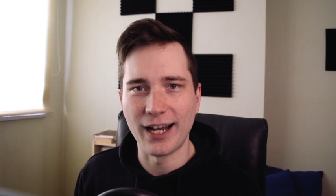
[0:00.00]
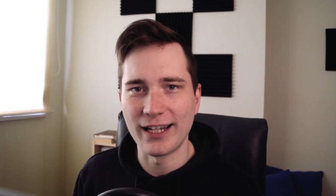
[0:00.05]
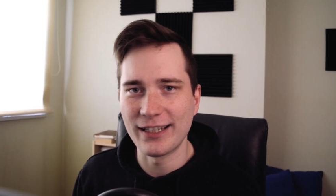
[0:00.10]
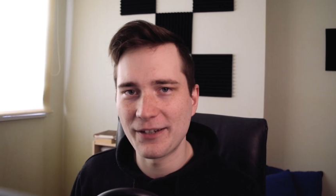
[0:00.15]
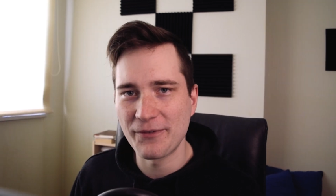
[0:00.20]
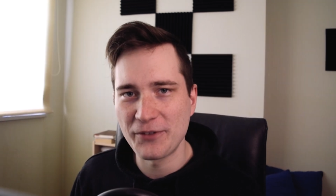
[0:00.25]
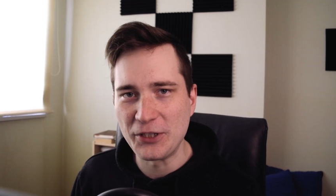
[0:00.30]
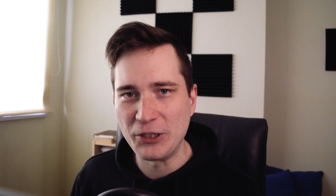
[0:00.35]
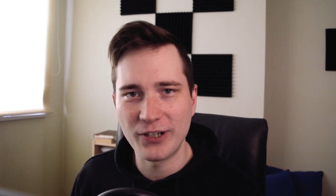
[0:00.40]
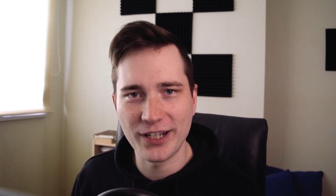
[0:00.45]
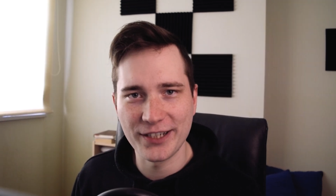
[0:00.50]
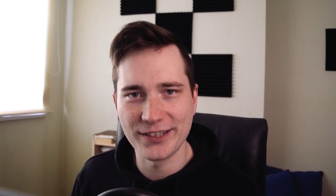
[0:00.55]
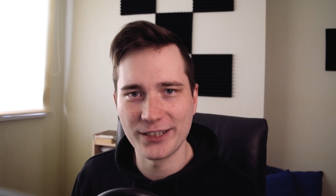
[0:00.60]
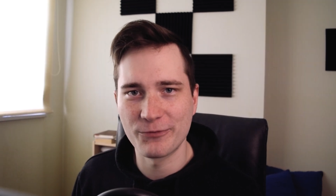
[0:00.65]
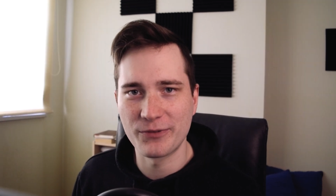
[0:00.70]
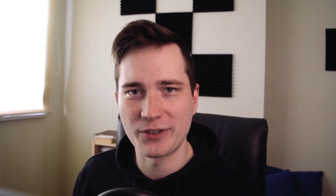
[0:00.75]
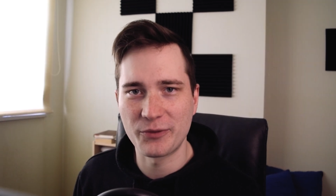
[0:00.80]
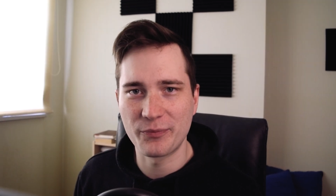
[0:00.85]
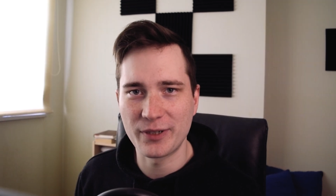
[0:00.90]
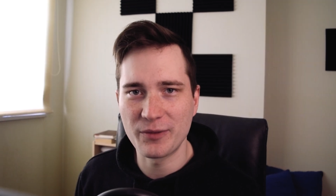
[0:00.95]
I have no idea
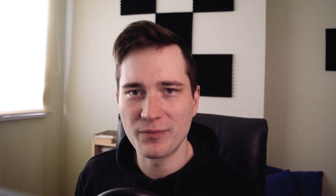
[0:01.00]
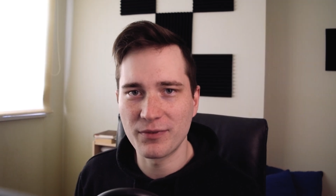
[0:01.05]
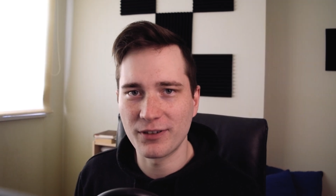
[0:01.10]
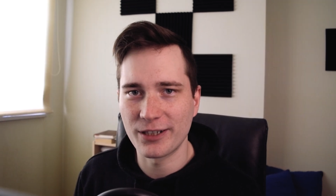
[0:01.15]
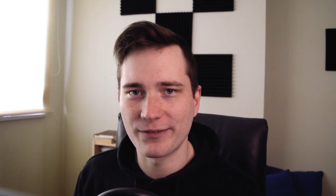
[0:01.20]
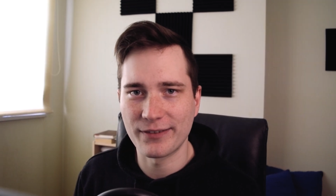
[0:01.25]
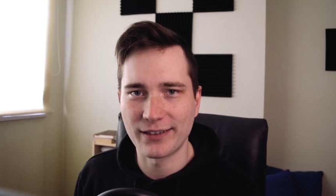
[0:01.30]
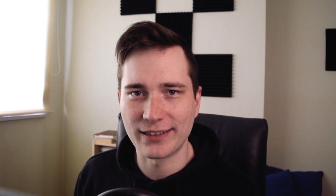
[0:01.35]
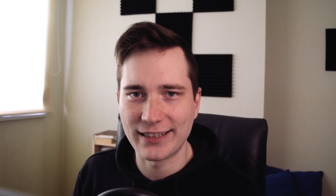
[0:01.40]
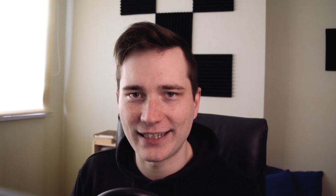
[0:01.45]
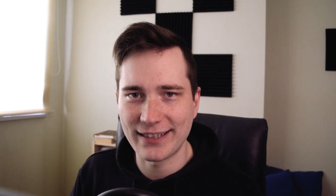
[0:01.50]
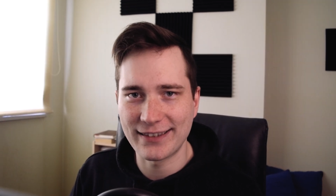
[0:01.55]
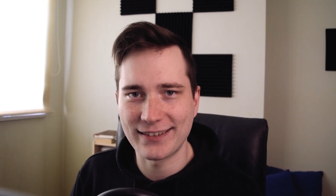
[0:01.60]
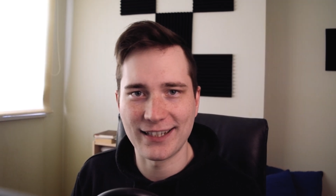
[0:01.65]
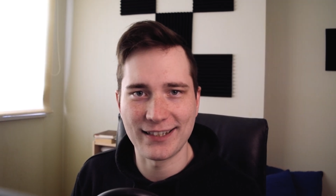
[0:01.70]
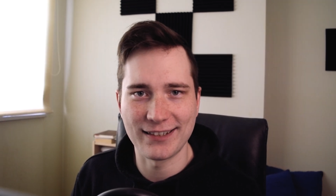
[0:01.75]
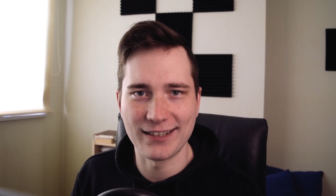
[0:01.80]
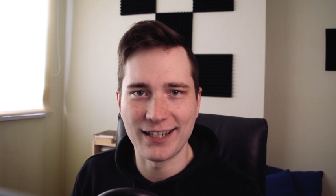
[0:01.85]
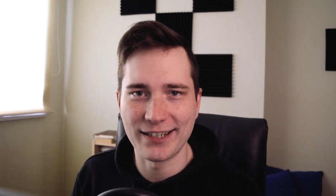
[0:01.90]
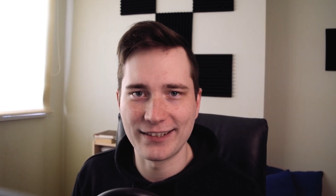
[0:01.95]
where people even get
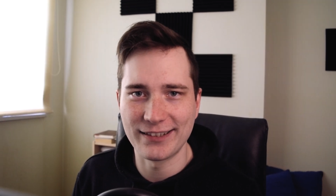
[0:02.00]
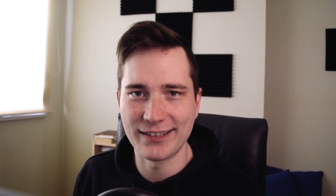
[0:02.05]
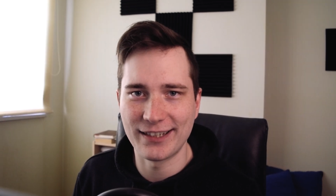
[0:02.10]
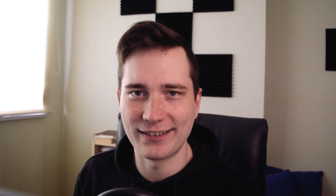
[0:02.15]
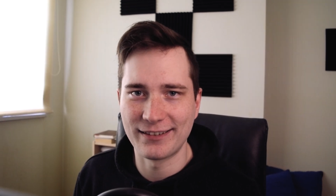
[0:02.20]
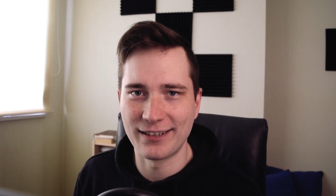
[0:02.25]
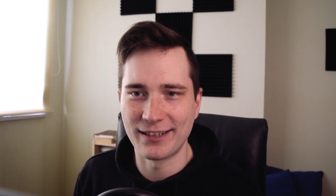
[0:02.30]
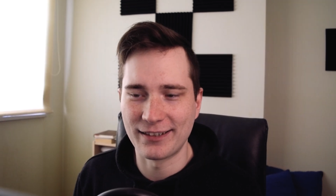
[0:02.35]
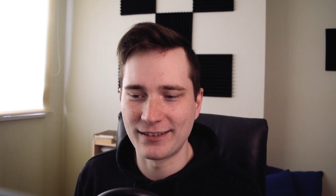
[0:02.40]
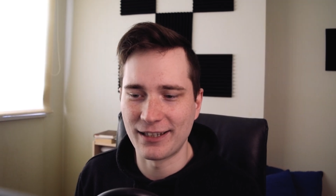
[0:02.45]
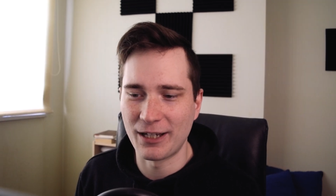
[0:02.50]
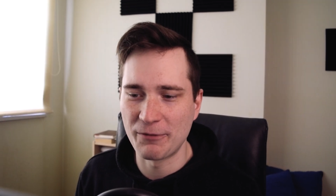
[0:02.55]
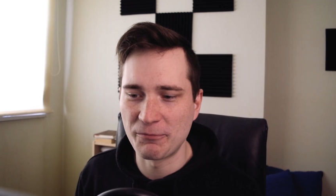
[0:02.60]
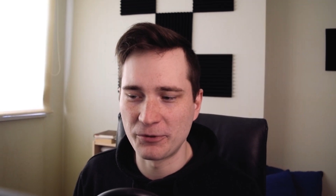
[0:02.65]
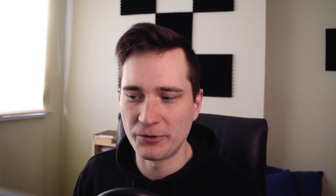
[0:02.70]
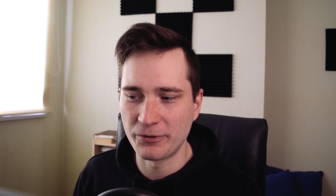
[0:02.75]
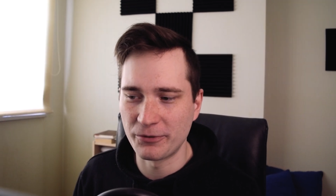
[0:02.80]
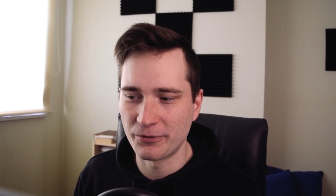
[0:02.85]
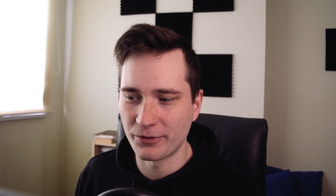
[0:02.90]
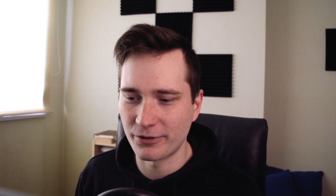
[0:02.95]
that idea that I
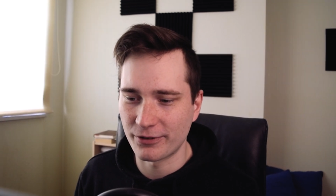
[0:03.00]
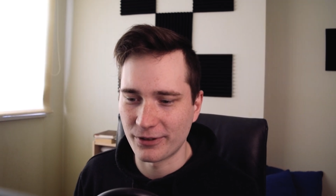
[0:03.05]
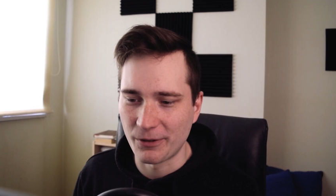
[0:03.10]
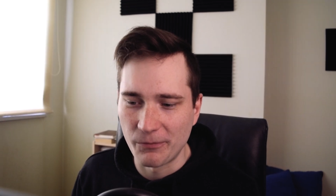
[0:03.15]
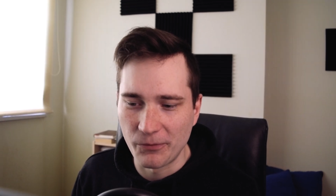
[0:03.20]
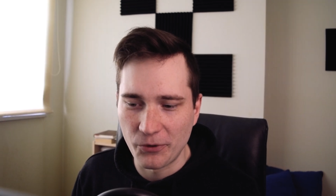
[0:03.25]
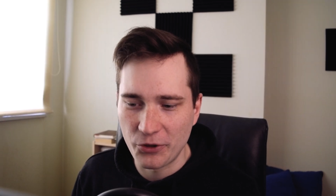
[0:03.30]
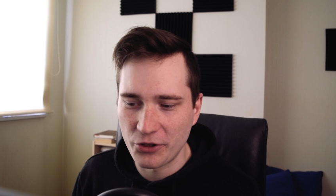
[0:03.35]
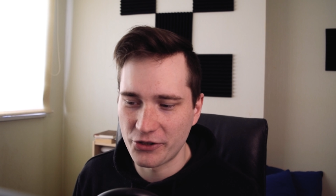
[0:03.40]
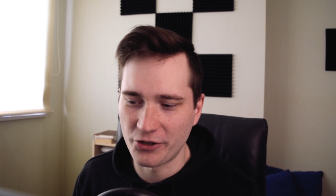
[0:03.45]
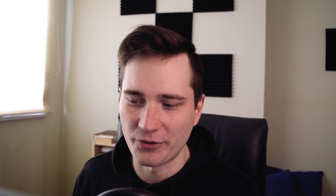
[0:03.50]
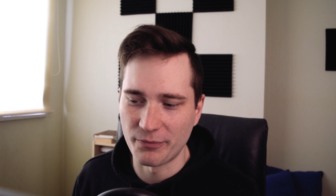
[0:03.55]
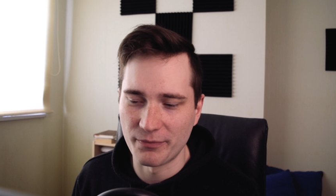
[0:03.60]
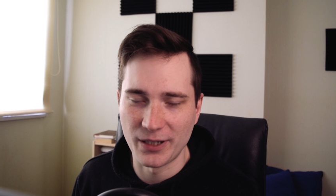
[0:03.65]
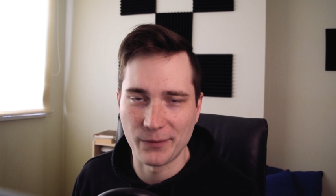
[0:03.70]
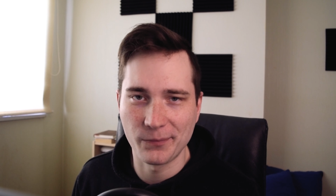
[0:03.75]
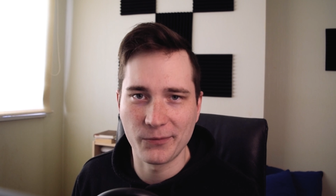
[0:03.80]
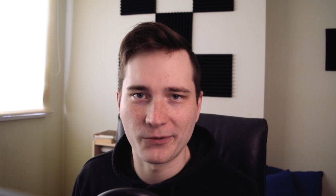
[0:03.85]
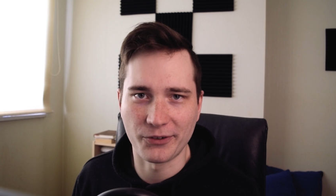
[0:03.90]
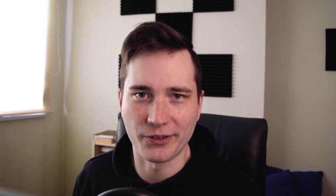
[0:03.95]
would use a workshop
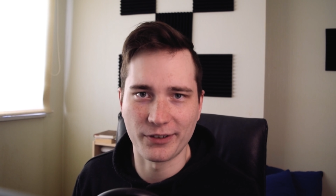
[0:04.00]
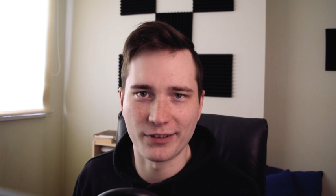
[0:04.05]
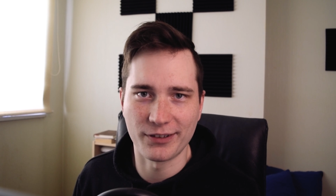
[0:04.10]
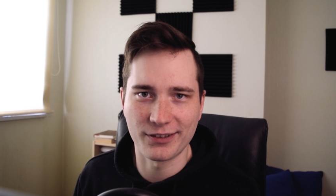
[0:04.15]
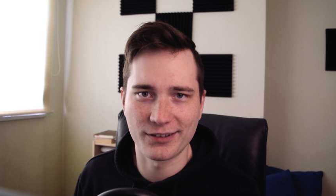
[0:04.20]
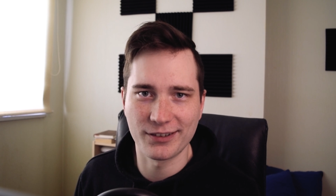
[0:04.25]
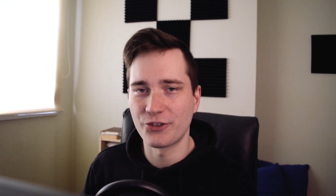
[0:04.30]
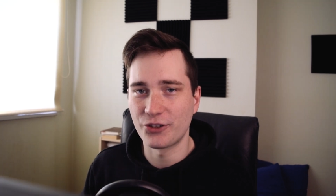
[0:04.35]
map for this.